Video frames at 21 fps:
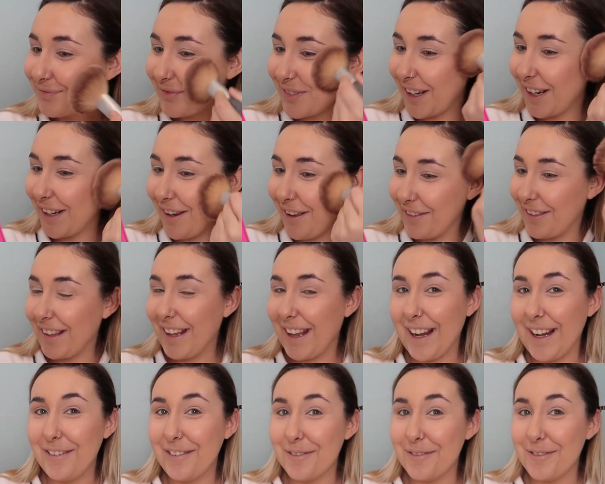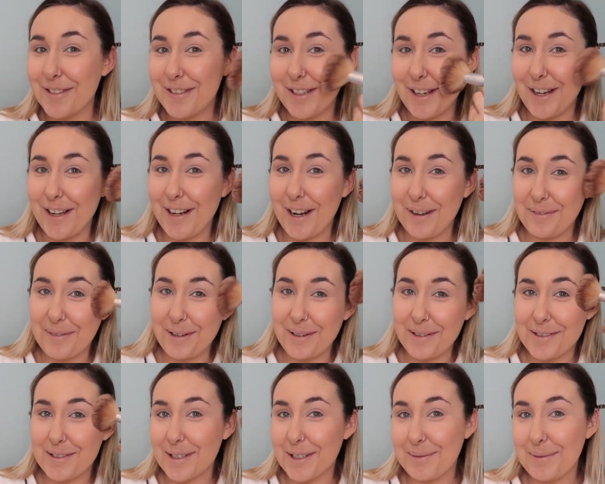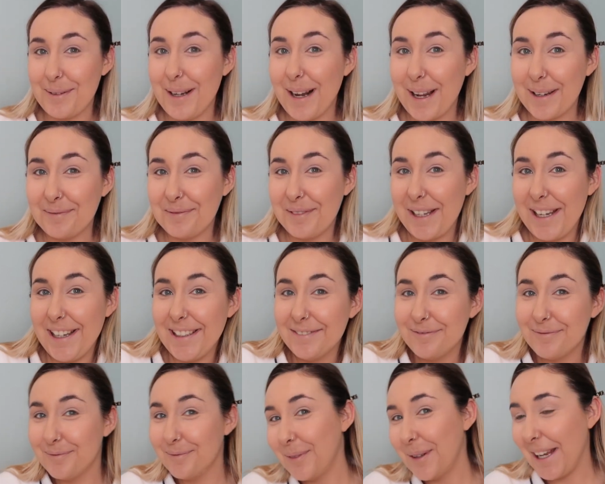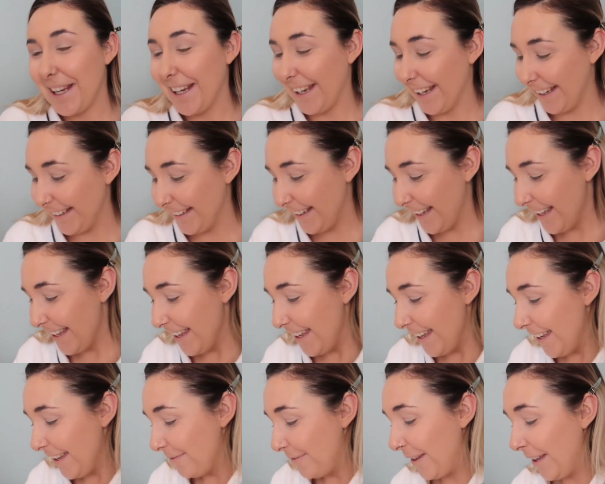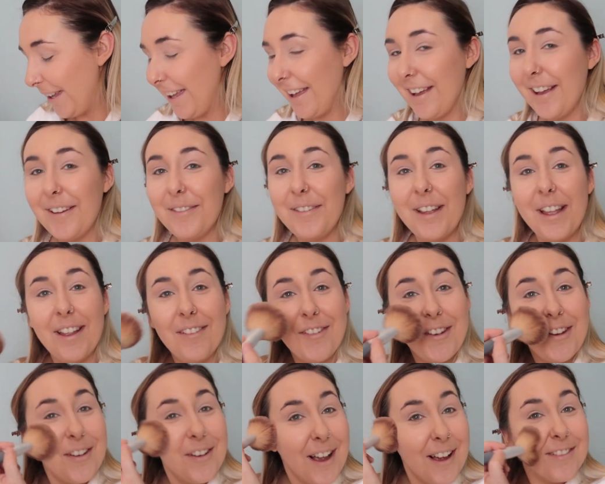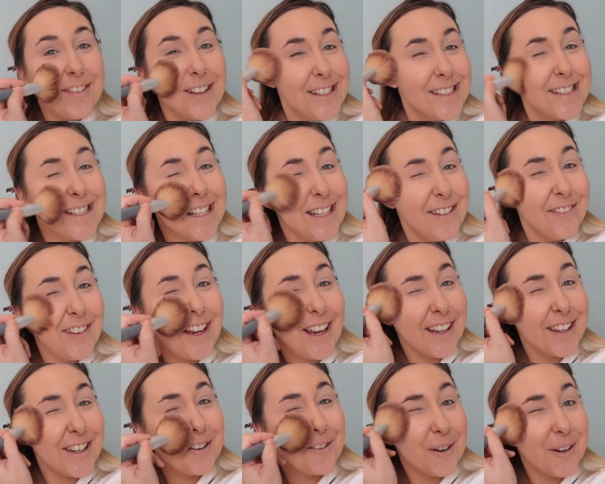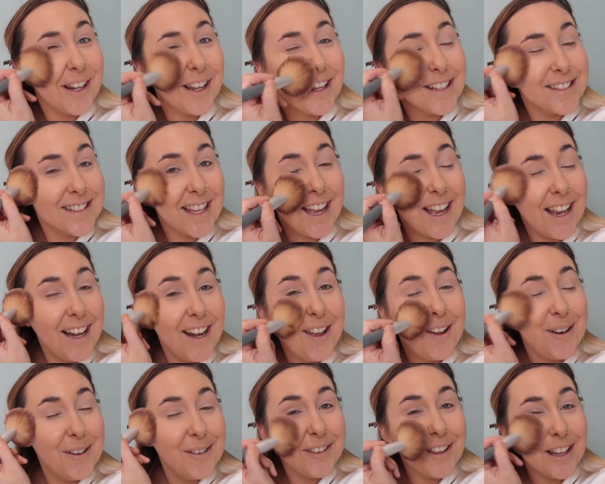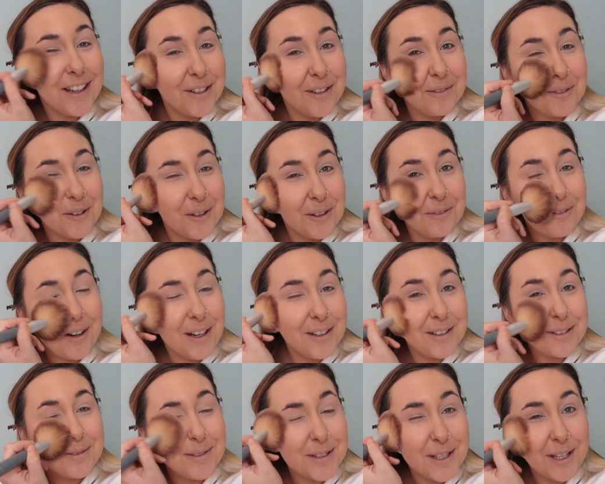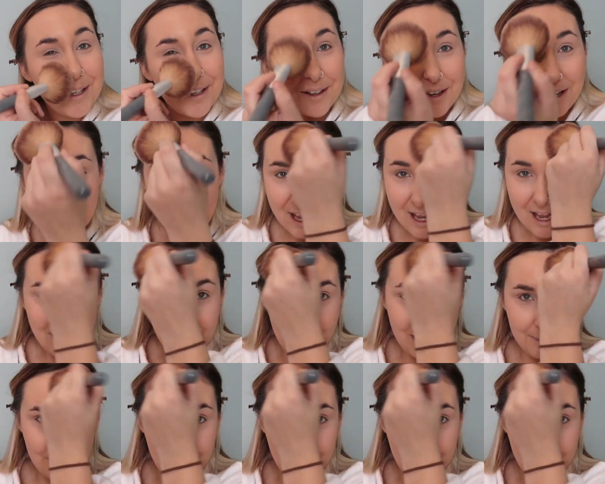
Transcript: I don't think anyone would turn up. It would just be like me waiting. But if you ever see me and you want to say hello, then you're more than welcome to. I'm